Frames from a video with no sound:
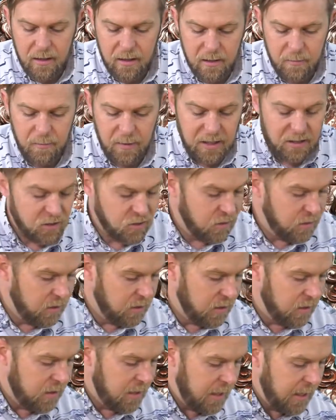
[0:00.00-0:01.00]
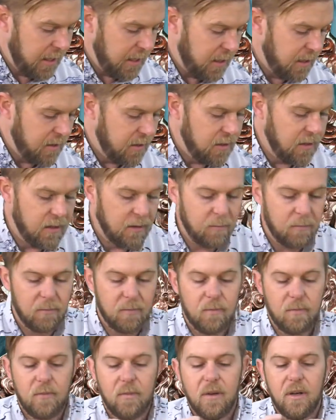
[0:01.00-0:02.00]
Make sure that I get them
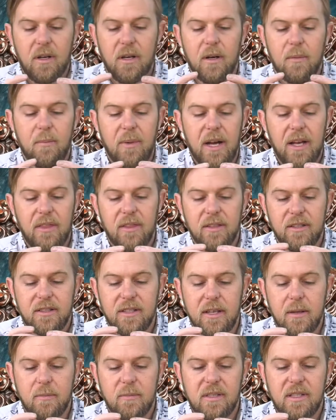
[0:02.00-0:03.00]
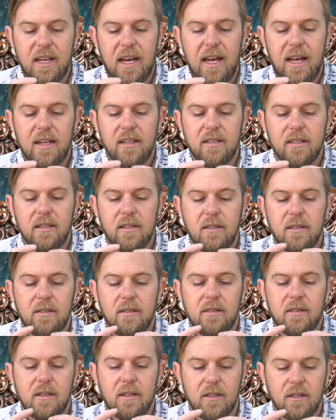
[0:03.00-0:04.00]
about the same size,
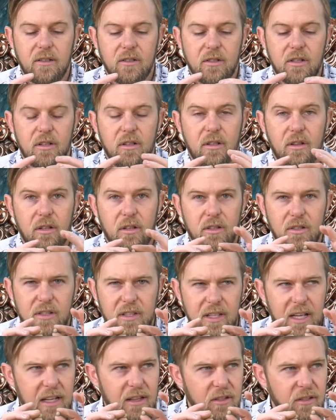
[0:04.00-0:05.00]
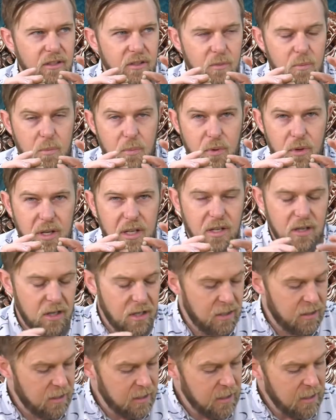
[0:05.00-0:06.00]
as long as they're close, and that looks pretty
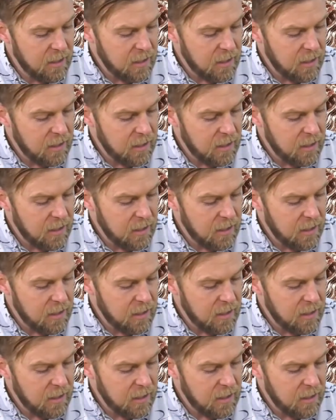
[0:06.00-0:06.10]
good.